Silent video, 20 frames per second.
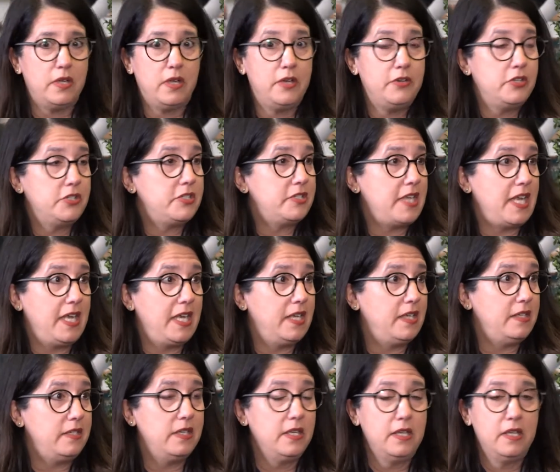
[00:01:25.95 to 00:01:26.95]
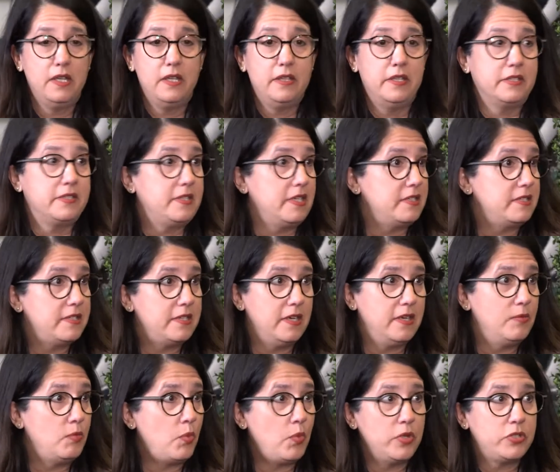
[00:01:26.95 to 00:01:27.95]
understand the
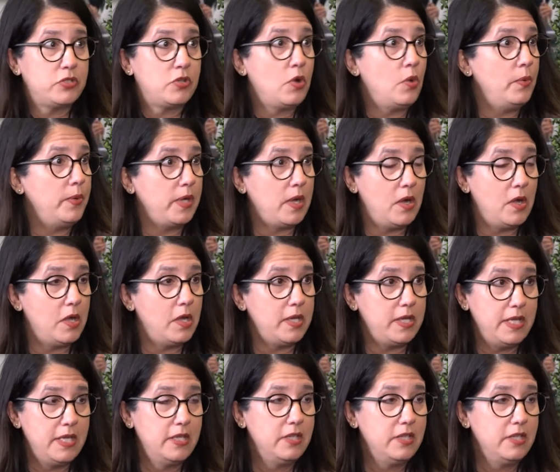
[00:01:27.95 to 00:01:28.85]
system, what's going on.